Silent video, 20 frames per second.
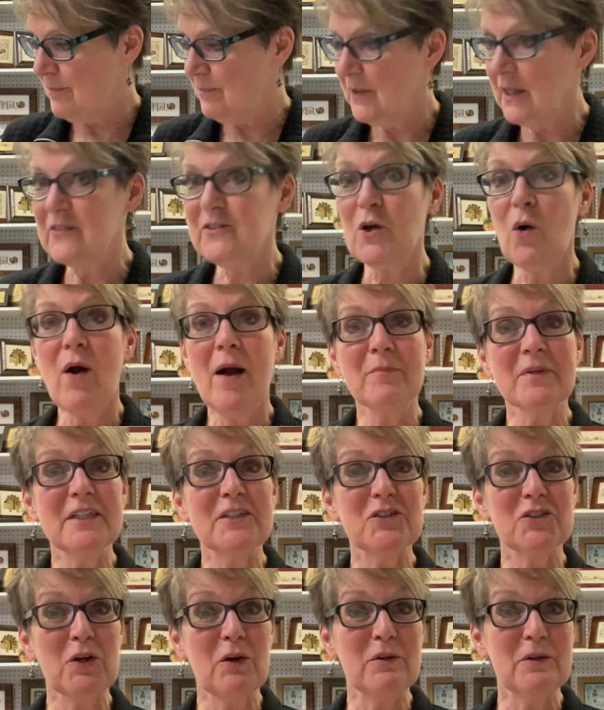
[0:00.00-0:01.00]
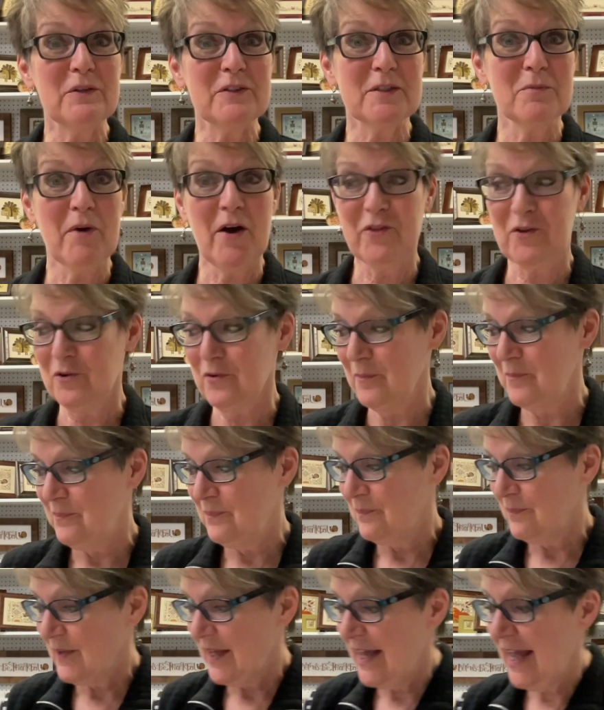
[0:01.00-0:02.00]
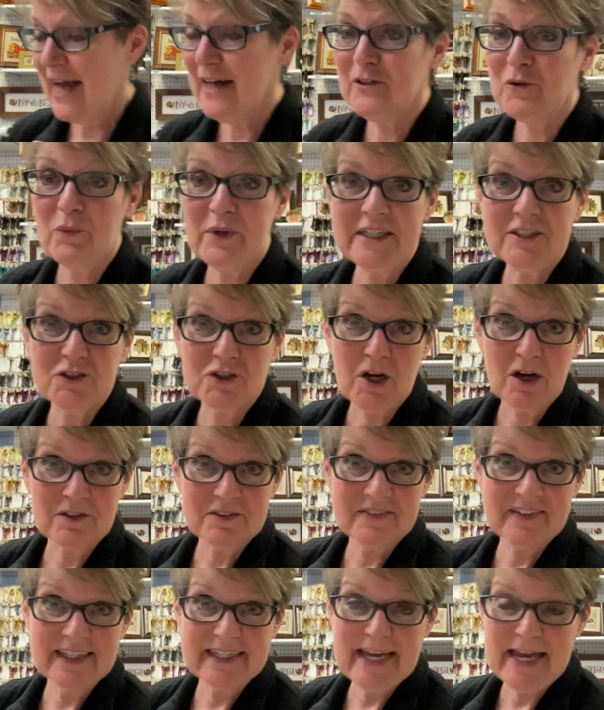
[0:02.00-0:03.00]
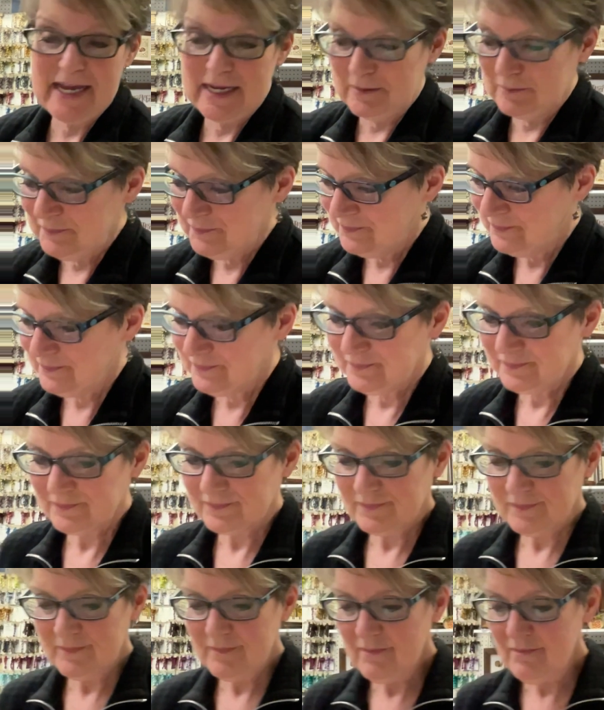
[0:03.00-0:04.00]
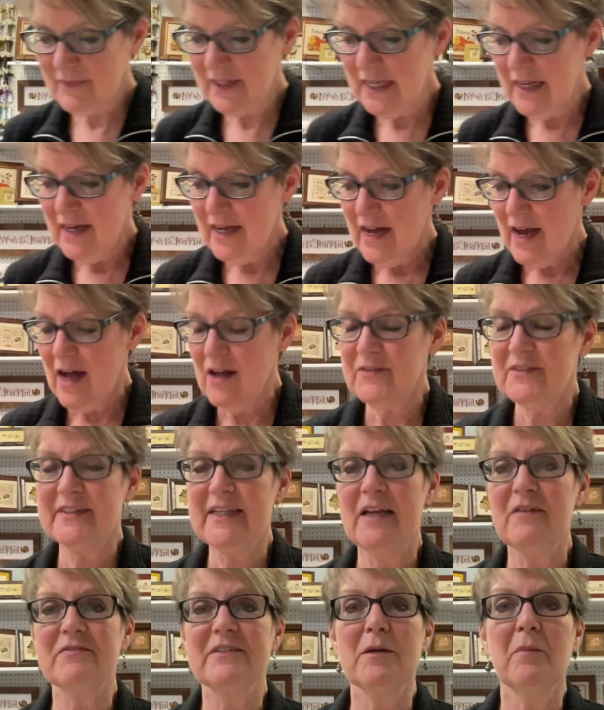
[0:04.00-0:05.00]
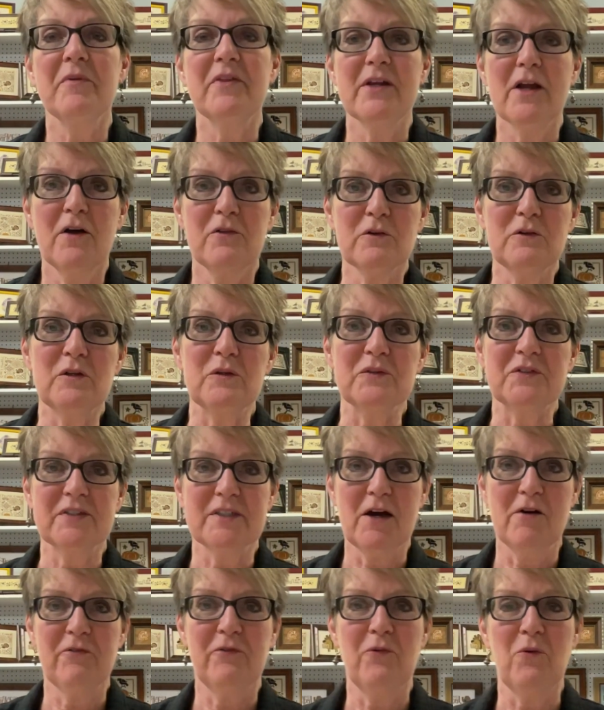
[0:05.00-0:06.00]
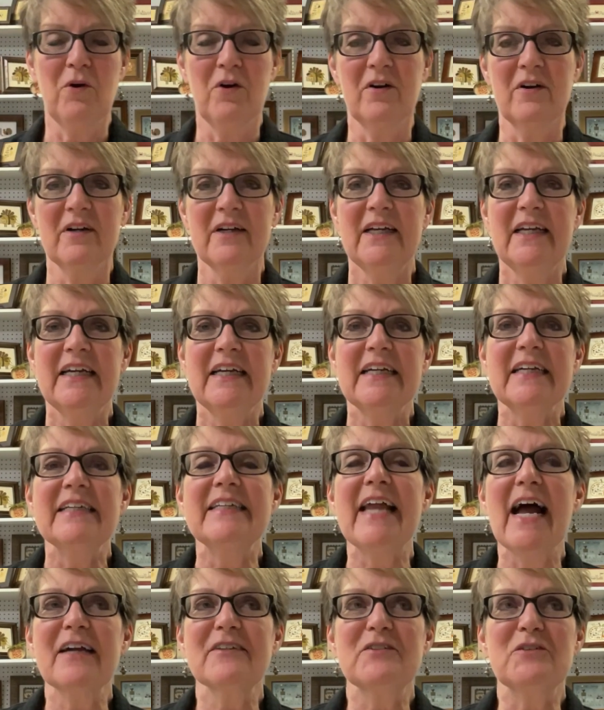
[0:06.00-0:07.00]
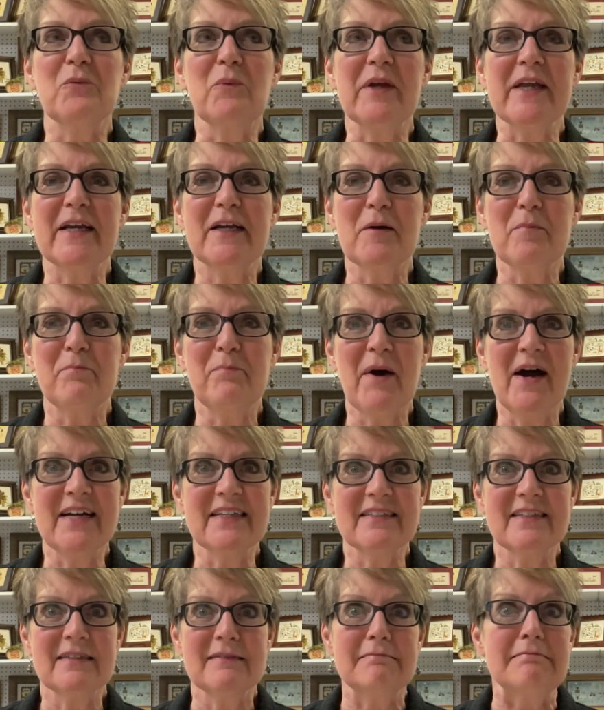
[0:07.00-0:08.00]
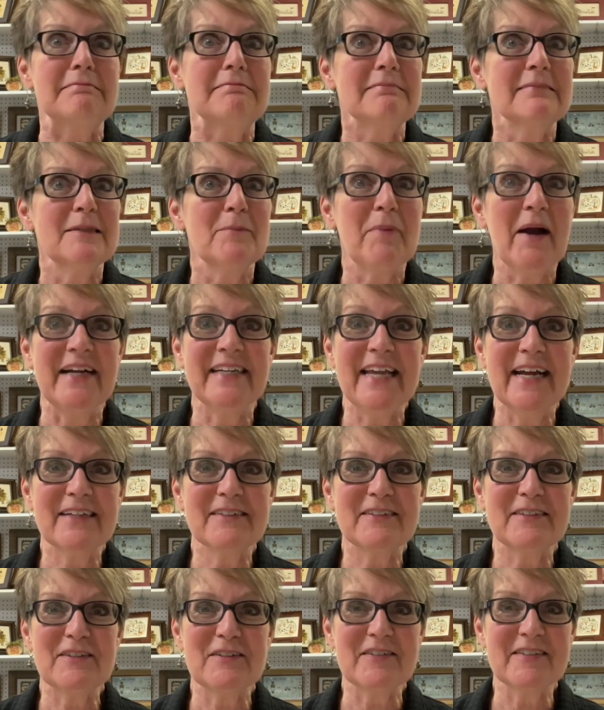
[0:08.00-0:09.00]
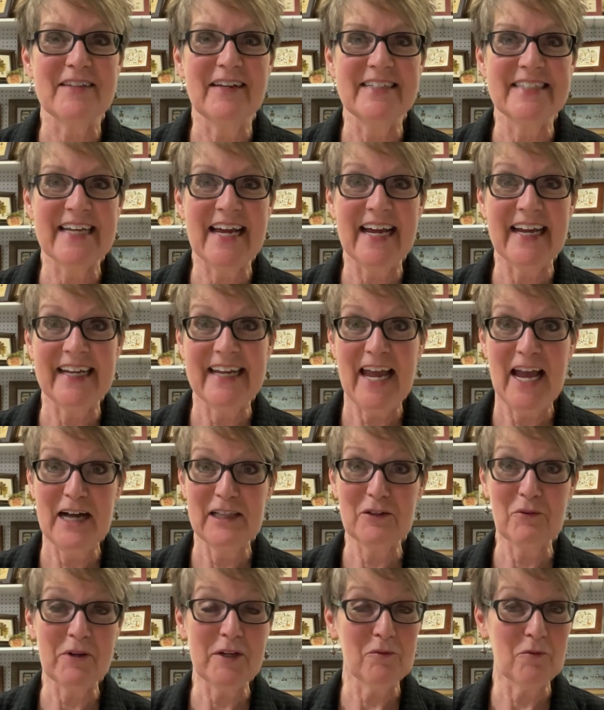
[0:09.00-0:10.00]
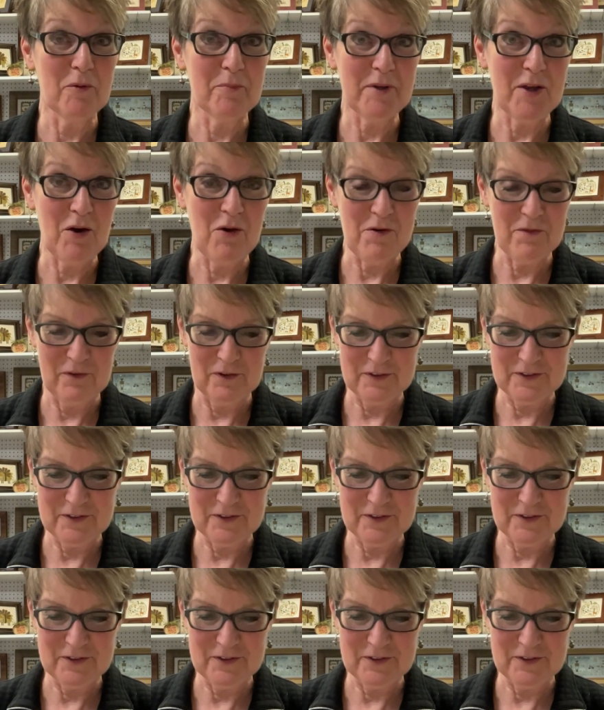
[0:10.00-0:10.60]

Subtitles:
So I'm going to show you some other Halloween charts that came. I'll save some of the other new stuff for next week, but by next Sunday, Halloween will be over.